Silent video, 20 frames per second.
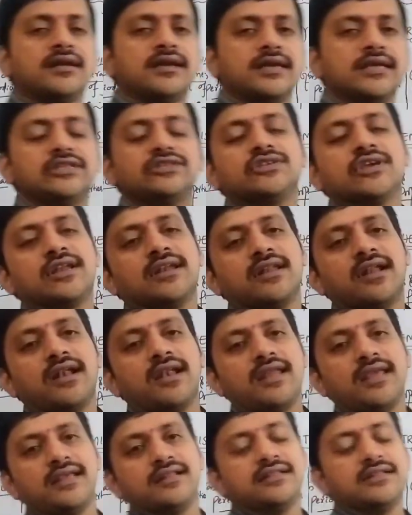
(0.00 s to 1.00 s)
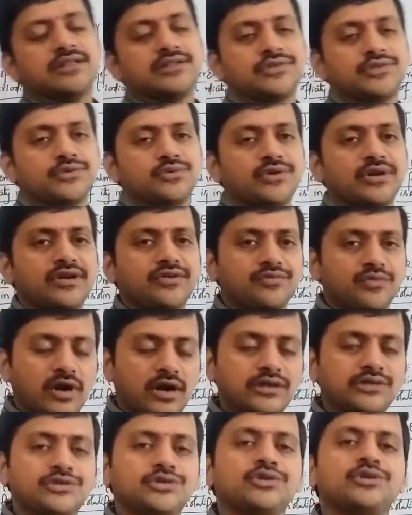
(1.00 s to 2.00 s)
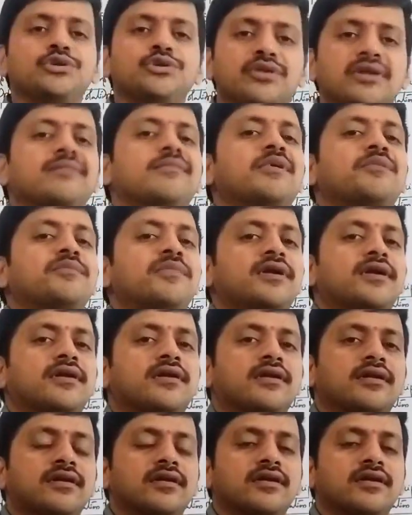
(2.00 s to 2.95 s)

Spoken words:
In generally in this unit, what should you remember?